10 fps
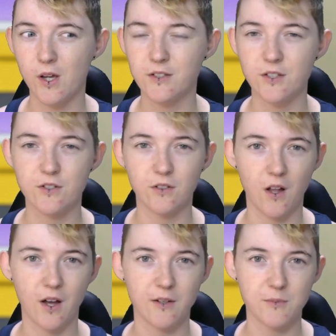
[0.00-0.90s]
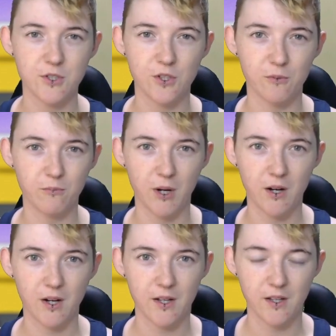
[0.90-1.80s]
additional items that you can
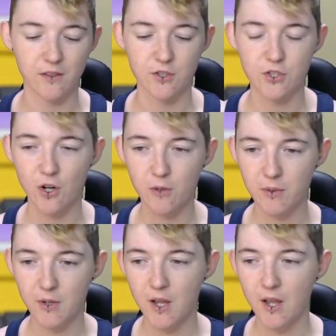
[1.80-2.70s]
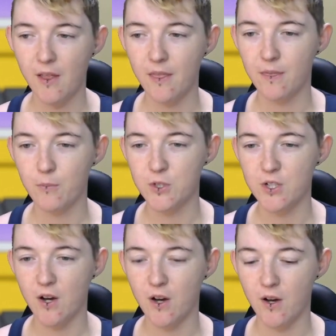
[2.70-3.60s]
buy in the shop, which
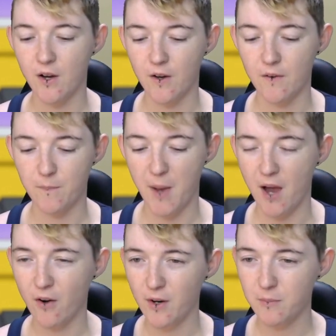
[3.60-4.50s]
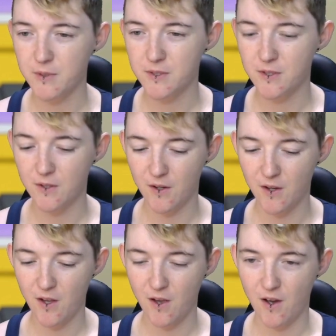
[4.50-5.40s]
are power-ups.
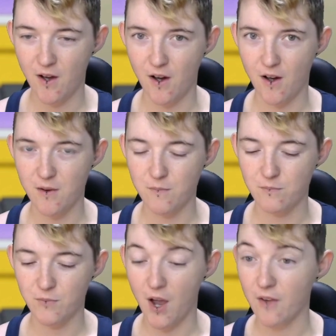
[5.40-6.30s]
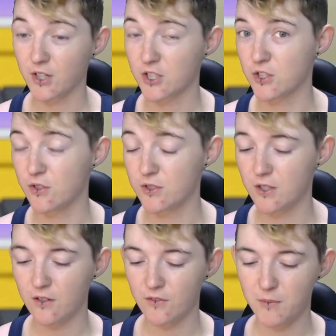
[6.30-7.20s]
I'm I haven't actually used
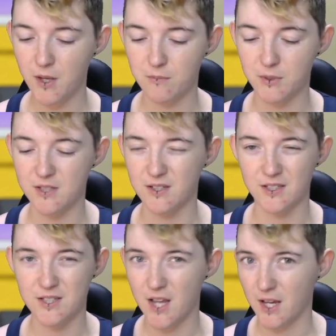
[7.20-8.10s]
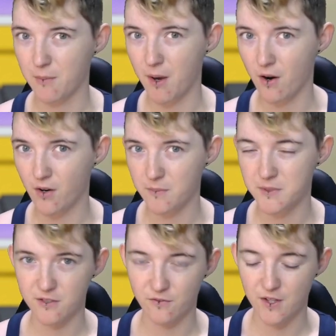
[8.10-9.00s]
any of them yet, but there's like attack power-ups
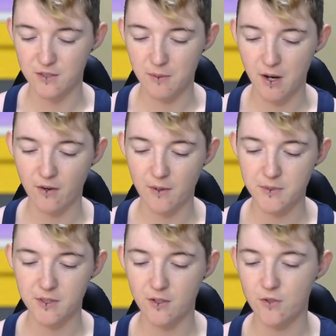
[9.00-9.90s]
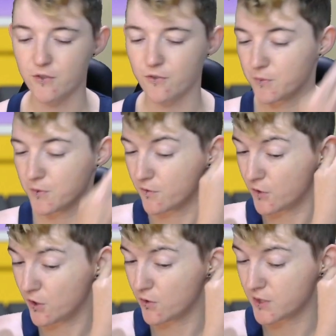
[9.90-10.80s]
and defense power-ups, and those for, for
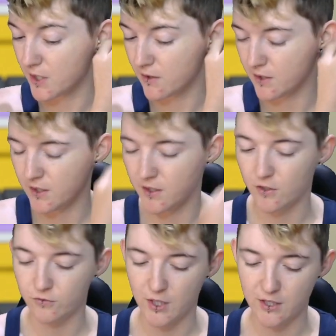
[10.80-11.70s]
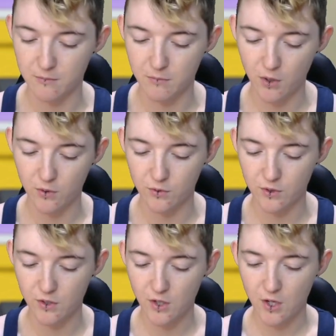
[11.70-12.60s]
use in the arena
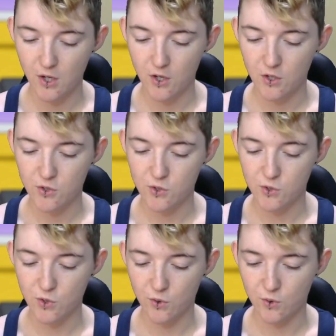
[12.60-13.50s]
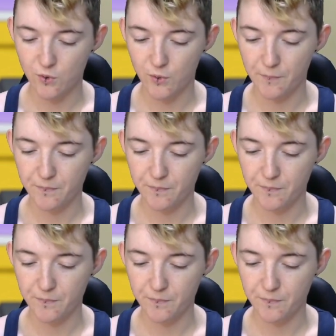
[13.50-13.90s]
mode. So